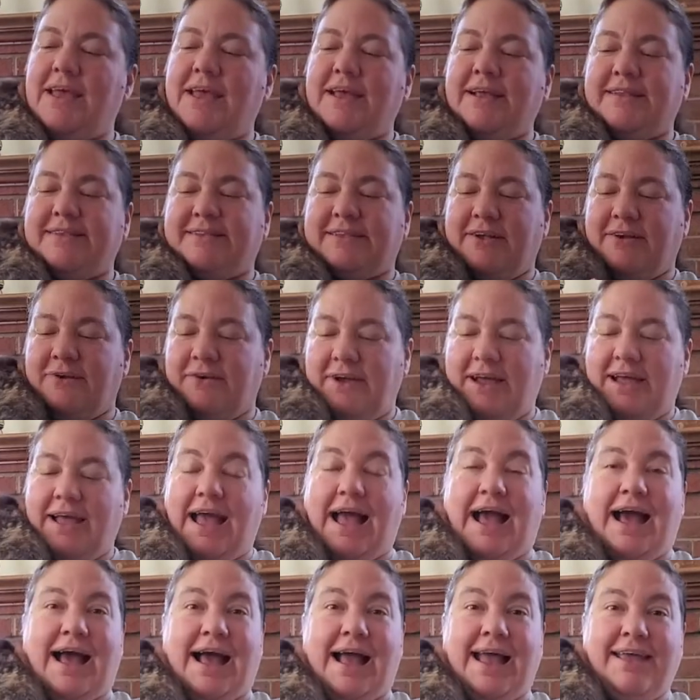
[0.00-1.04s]
So,
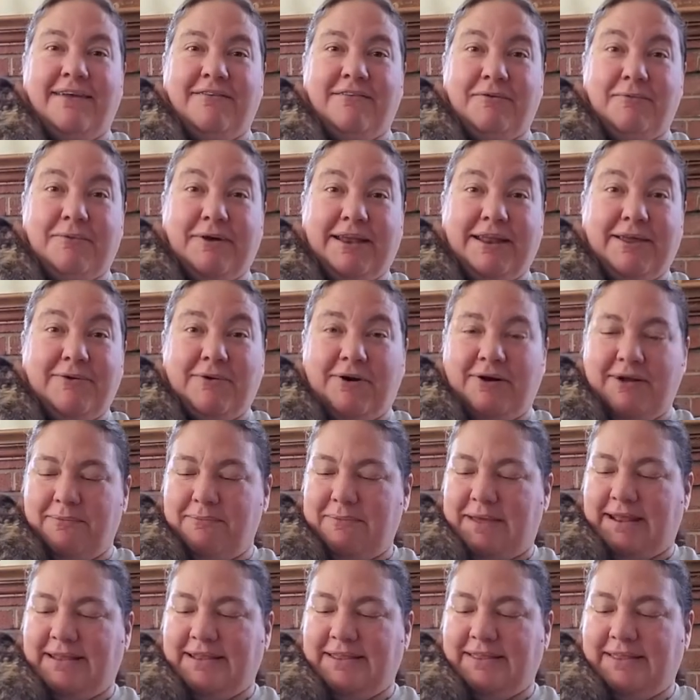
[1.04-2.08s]
hi everybody. Welcome
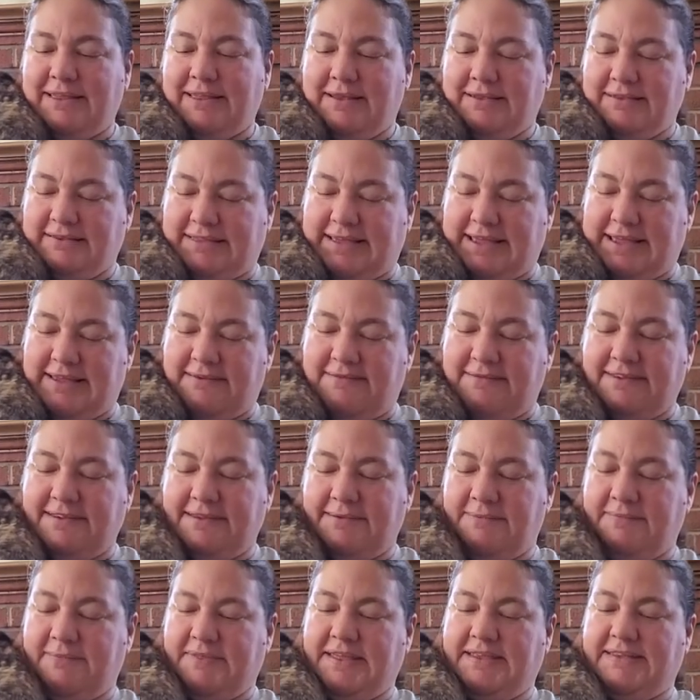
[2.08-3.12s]
back to Leah's Leaves.
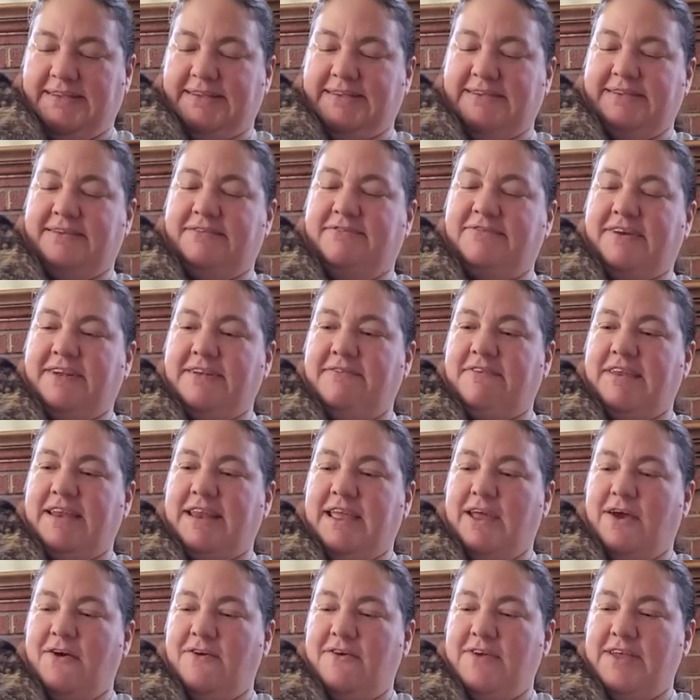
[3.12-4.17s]
This is a fun
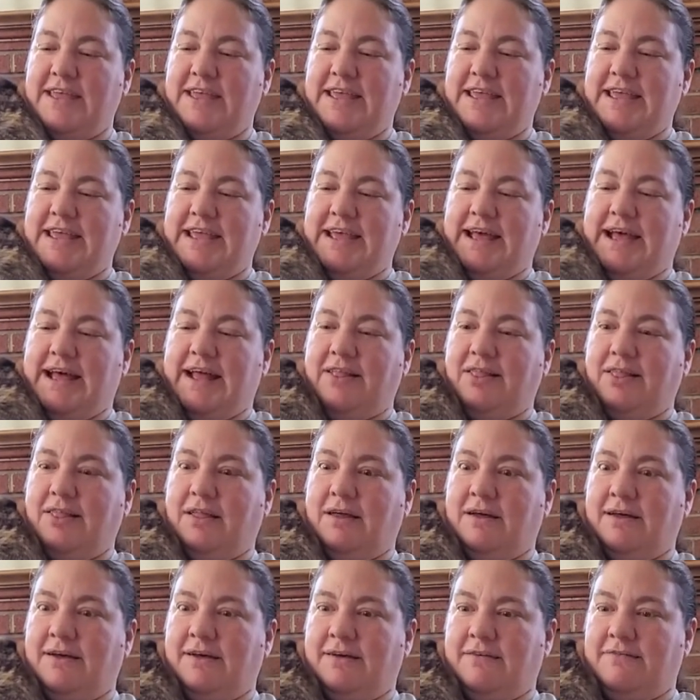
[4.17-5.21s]
video. I
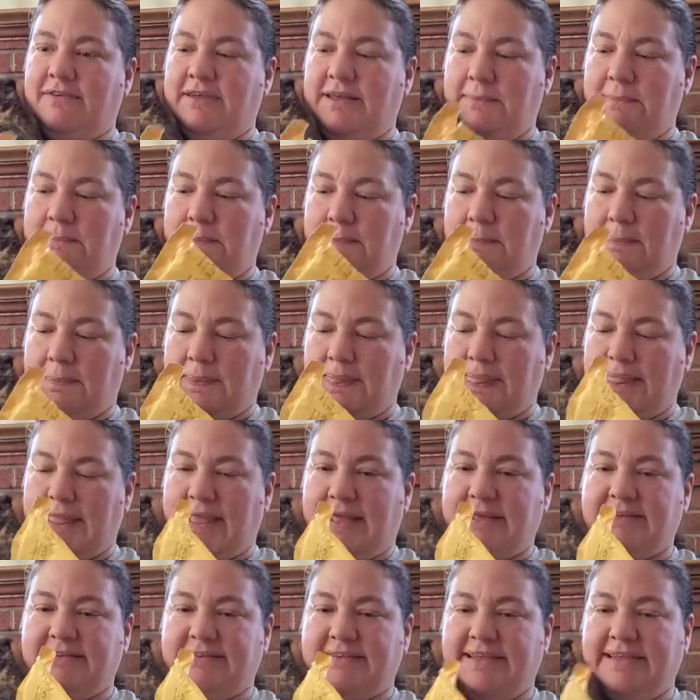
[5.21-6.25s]
love
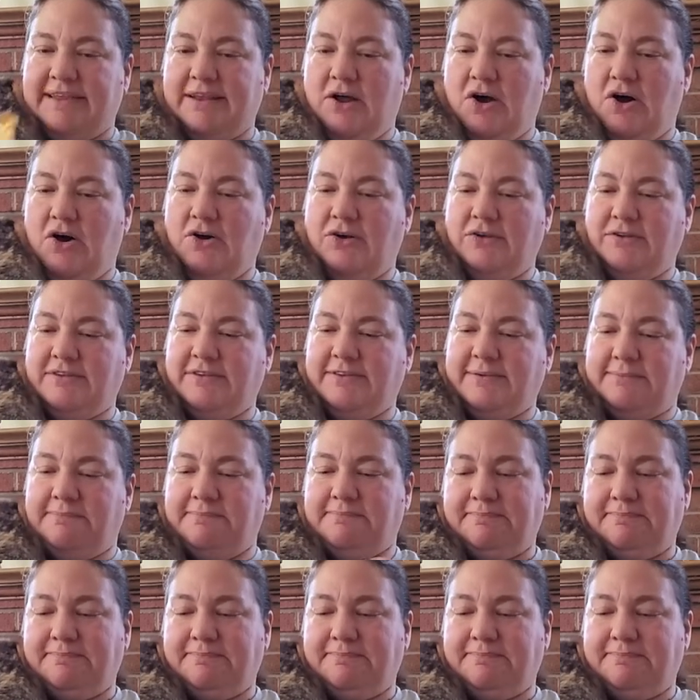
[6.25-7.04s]
seed hauls.